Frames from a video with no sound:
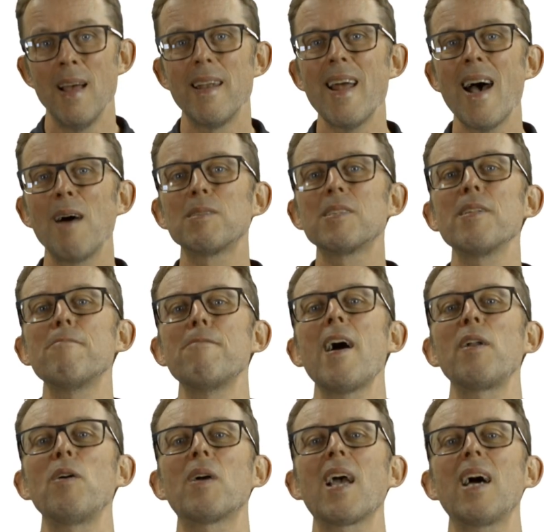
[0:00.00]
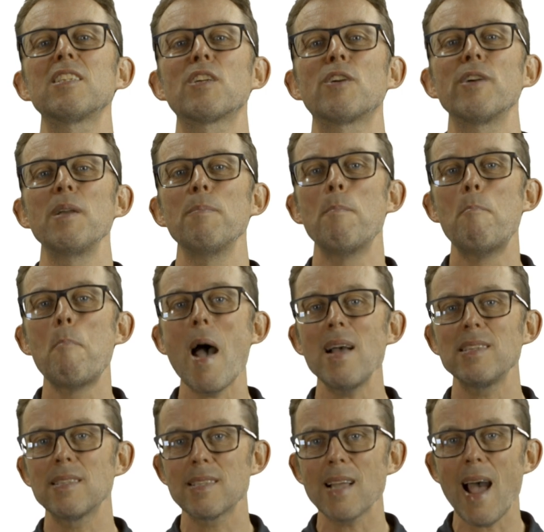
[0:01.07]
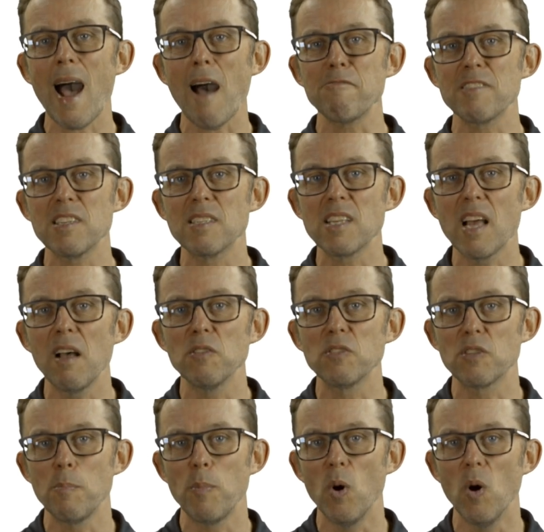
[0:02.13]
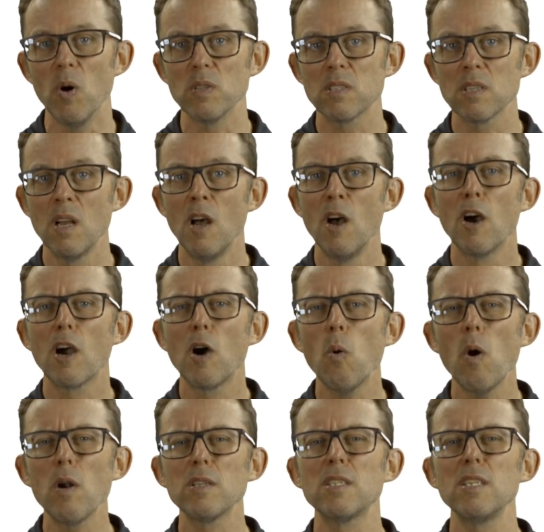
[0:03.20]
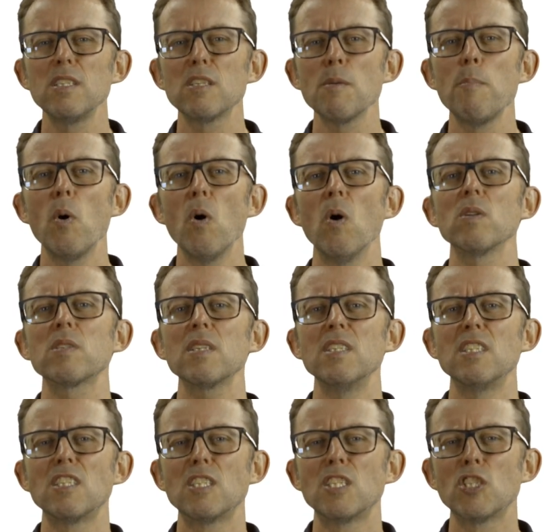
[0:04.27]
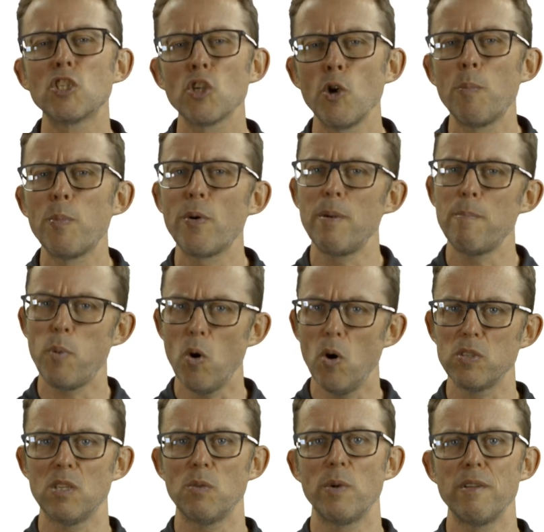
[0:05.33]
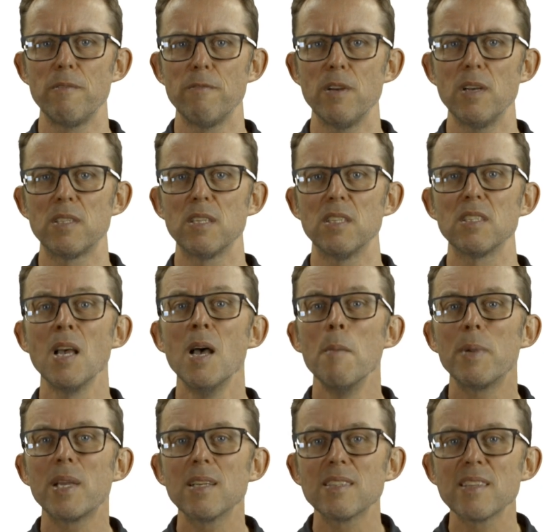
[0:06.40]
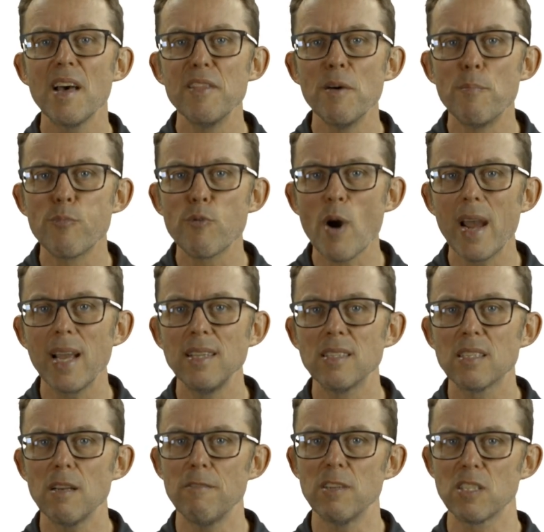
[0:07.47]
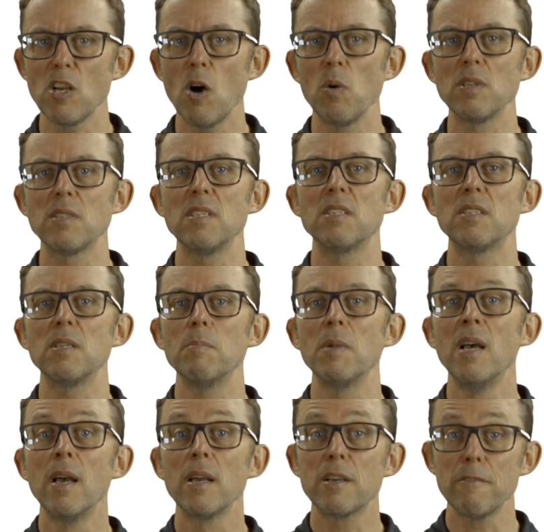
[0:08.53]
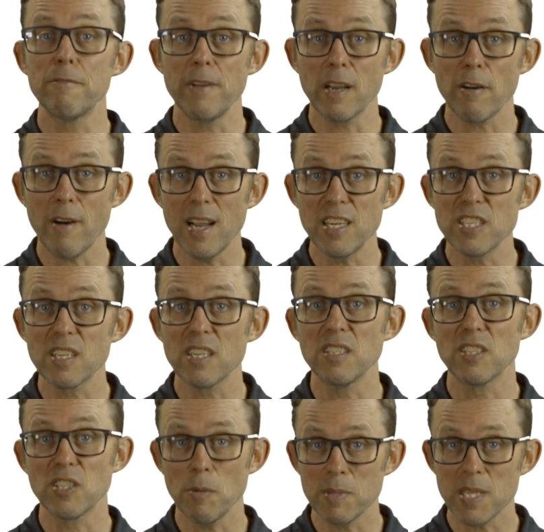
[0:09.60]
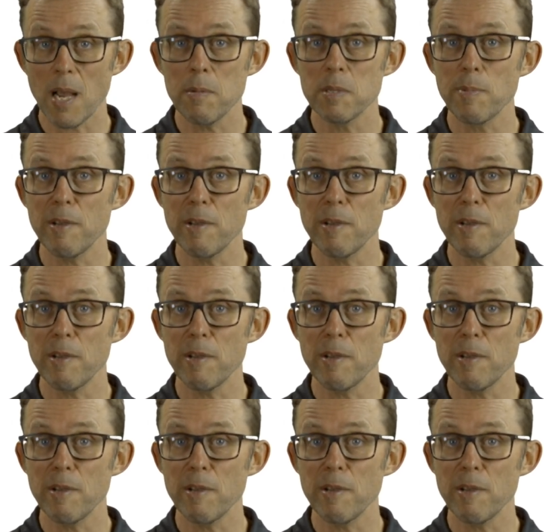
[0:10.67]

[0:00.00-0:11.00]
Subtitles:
Now to the final category, best after-sales support. Quality support is super important with inverters because they're the brains of a solar system. Configuration can sometimes